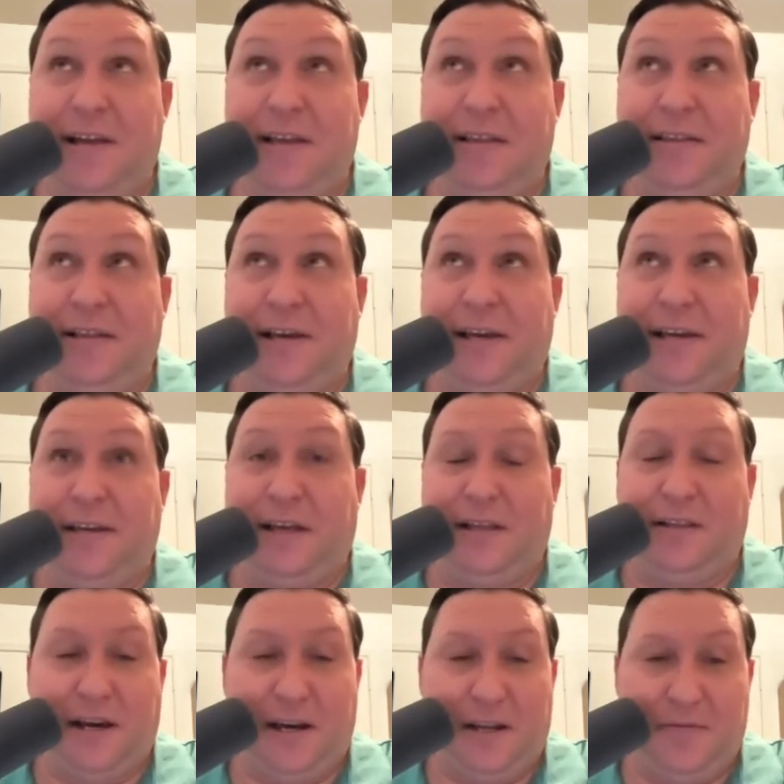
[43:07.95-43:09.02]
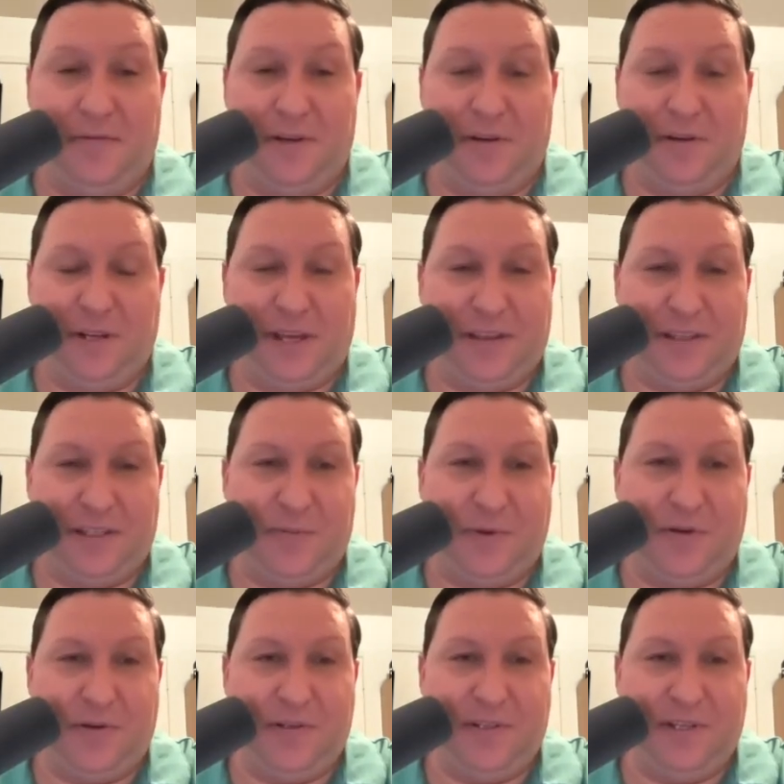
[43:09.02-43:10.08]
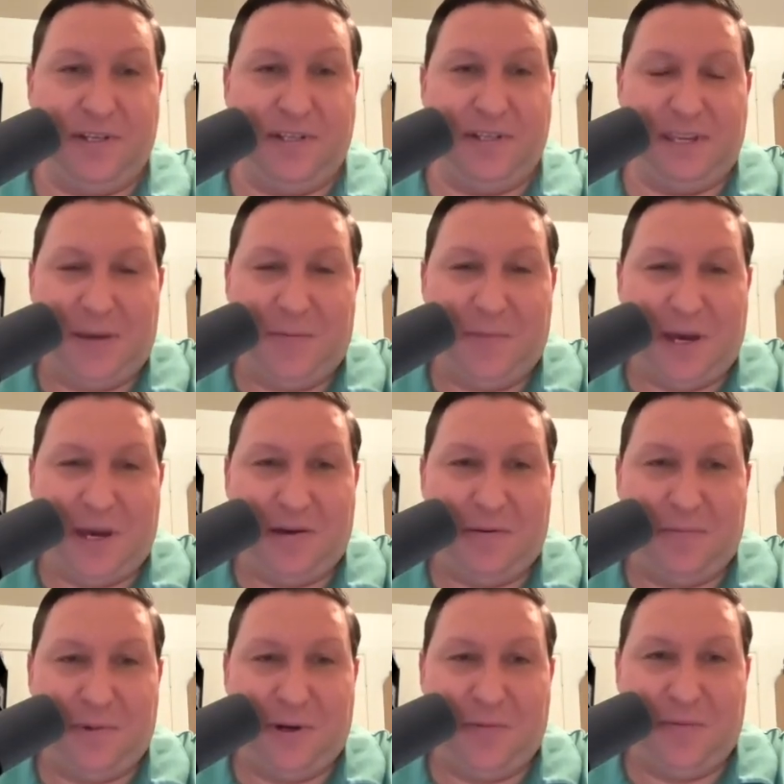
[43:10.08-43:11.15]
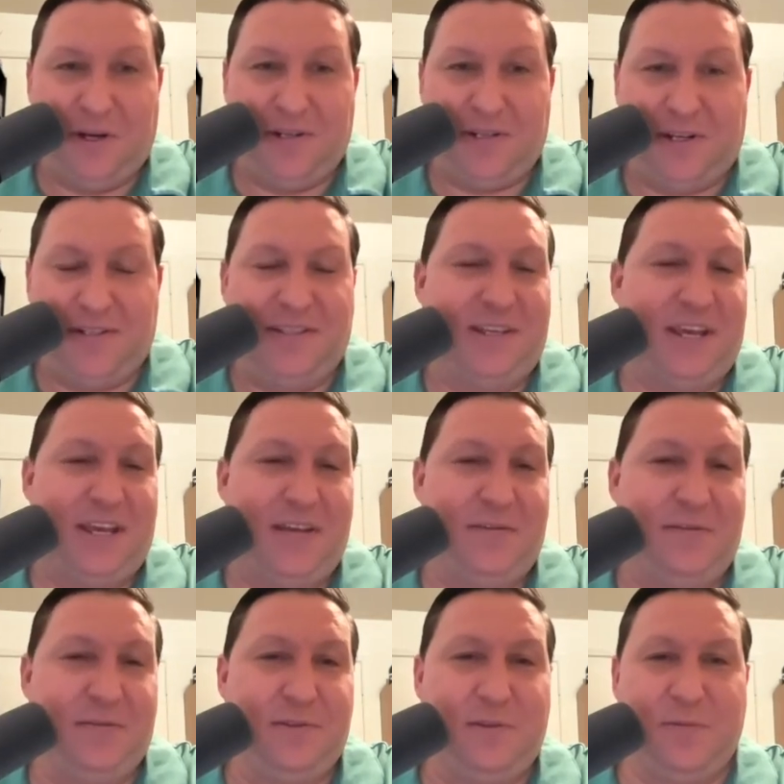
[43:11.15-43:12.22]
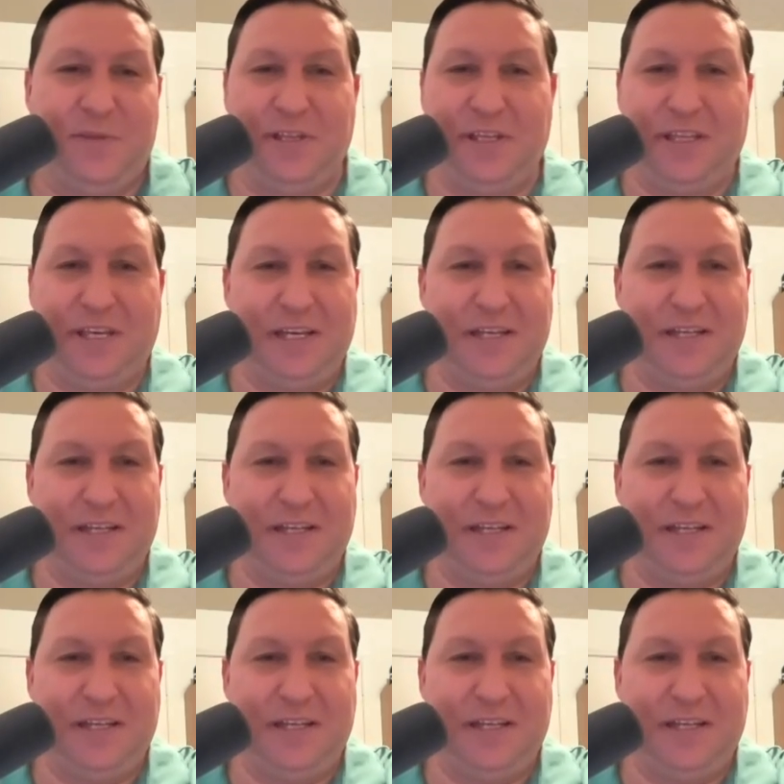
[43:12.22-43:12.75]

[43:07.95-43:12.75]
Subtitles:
like a lot of near death experiences and came out pretty much unscathed or something like that.